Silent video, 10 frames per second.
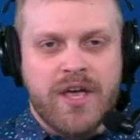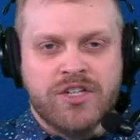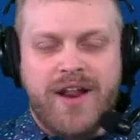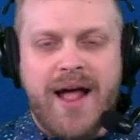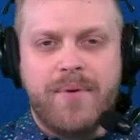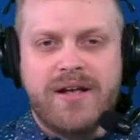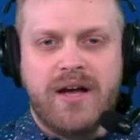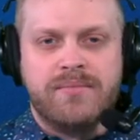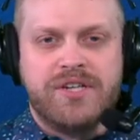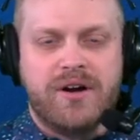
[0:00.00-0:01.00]
So if an ad break
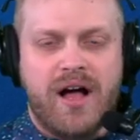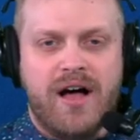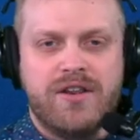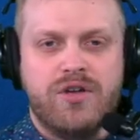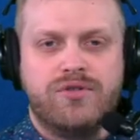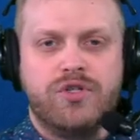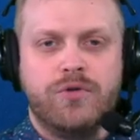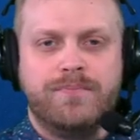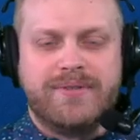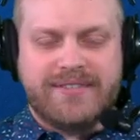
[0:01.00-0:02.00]
comes here on YouTube,